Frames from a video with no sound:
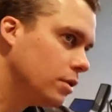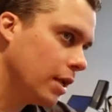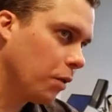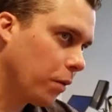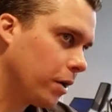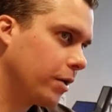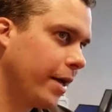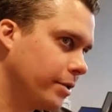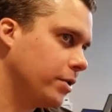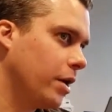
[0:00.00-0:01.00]
Did it work?
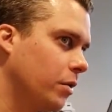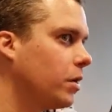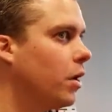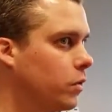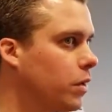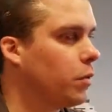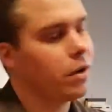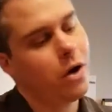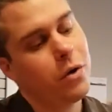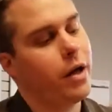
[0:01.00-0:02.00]
Yes or no? No, didn't
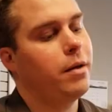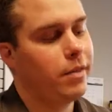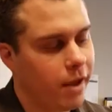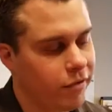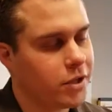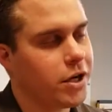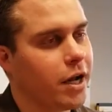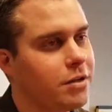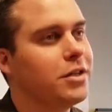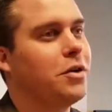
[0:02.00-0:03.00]
work. Okay,
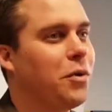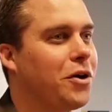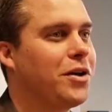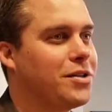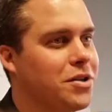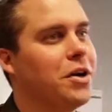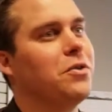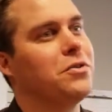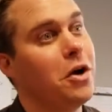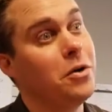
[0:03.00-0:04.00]
FHA. Did it work? Yes or
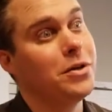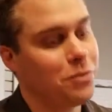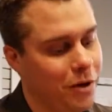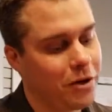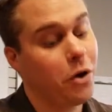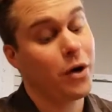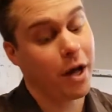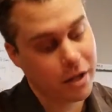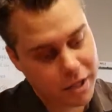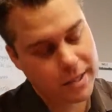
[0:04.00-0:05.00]
no? No, didn't work.
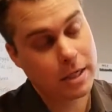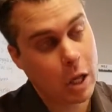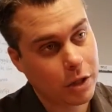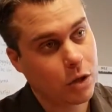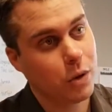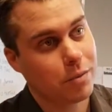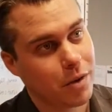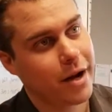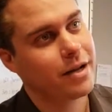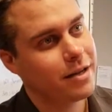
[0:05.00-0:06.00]
Okay, non-QM,
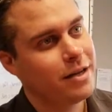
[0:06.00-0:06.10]
right?